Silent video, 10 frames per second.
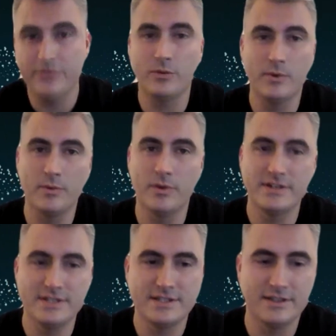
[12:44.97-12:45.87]
So we
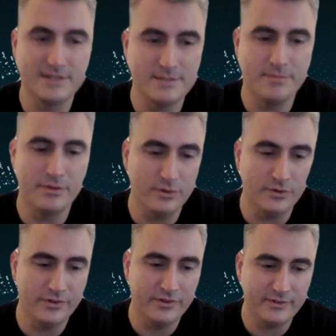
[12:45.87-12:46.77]
wanted to
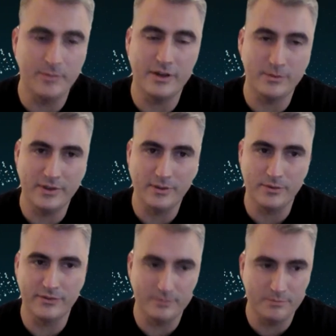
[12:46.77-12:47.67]
build some hardware that
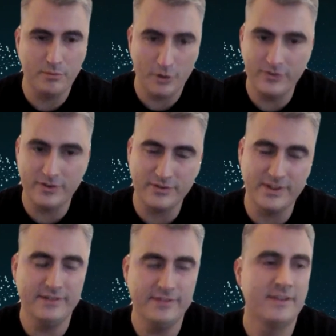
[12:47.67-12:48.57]
was perfect for
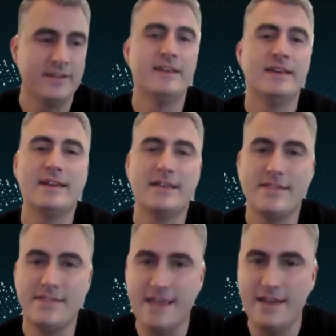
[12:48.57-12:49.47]
this.
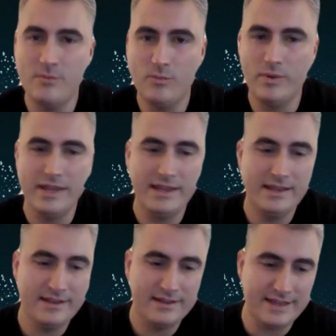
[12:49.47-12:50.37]
Then
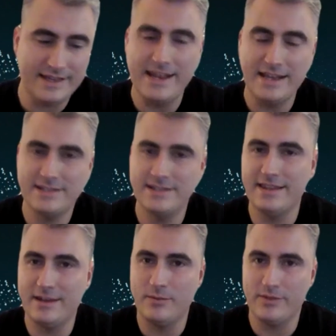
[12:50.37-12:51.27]
we connected
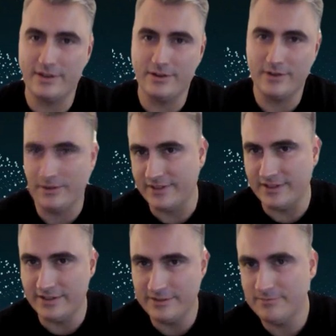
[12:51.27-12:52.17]
that with our
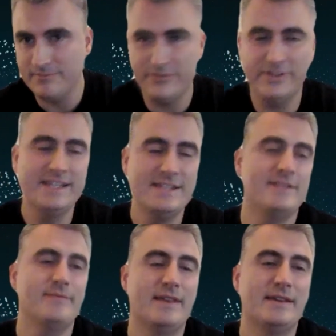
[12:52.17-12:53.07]
satellite fleet,
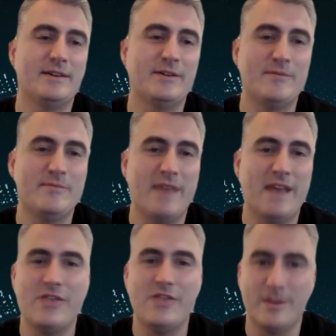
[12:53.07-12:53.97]
and
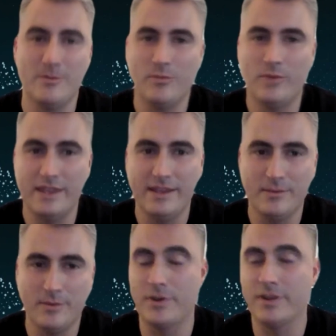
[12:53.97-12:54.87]
then we
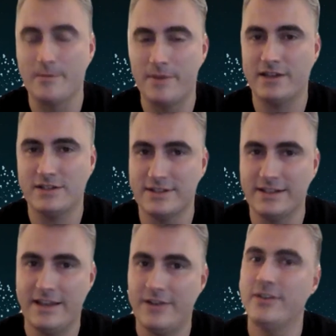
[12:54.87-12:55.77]
bring that back to the
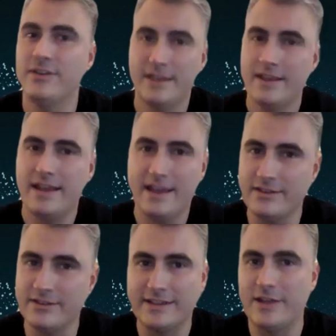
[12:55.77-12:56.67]
cloud. And
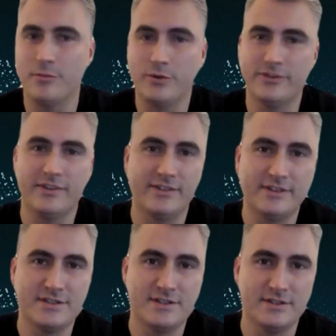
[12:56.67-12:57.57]
there's cloud
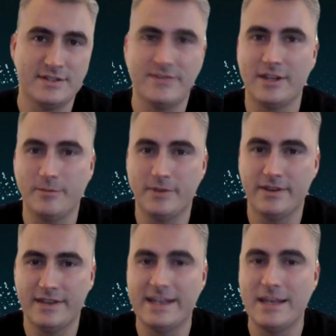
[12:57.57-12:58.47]
processing to develop
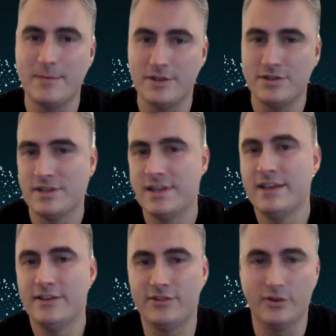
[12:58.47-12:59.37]
an image.
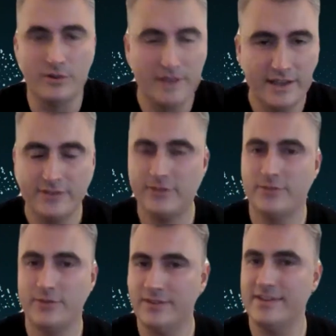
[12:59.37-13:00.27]
So
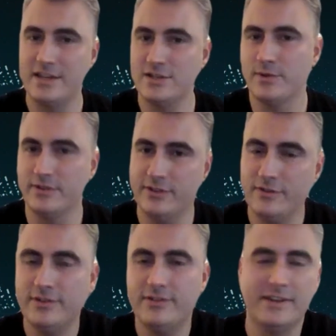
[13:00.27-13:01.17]
ExoSphere is an end-to-end service.